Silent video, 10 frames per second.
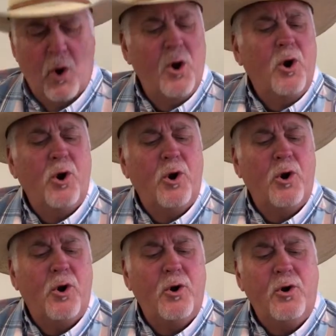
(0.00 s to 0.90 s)

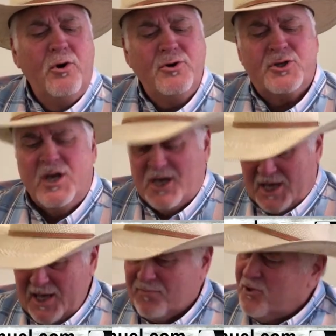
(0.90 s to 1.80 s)
words
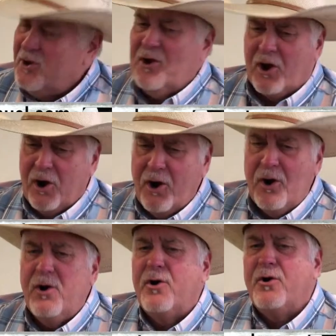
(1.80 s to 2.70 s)
hit the
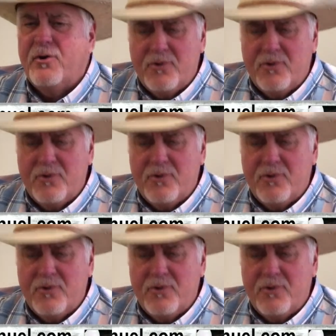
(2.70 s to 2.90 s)
hurt